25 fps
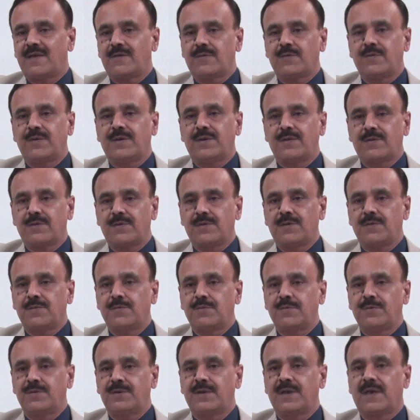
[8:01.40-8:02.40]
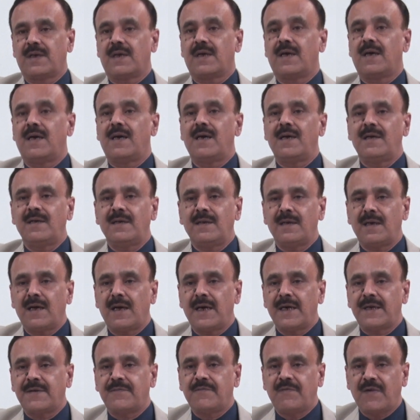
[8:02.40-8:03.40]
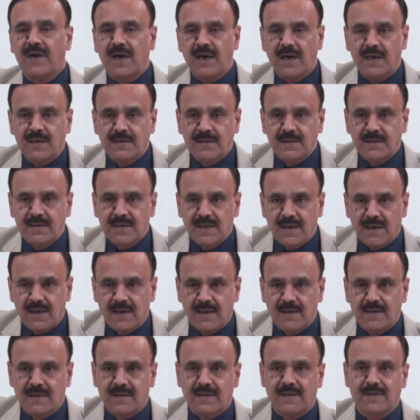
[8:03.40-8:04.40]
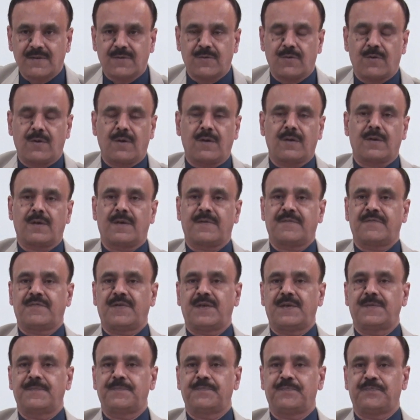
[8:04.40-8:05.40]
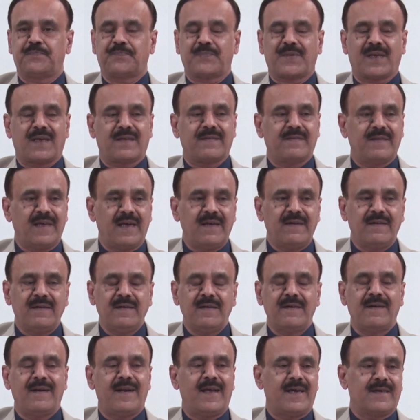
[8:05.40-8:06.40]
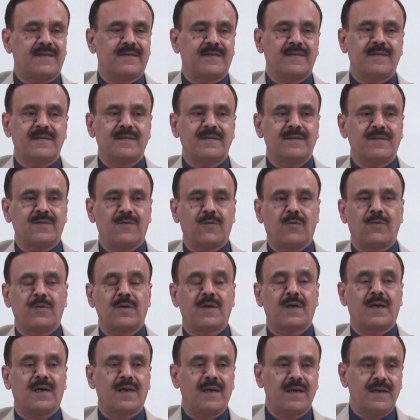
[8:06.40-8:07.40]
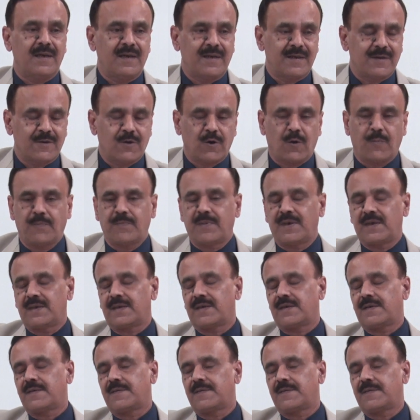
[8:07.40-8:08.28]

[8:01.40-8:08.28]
to introduce advanced ultrasonography. Then lectures on color Doppler,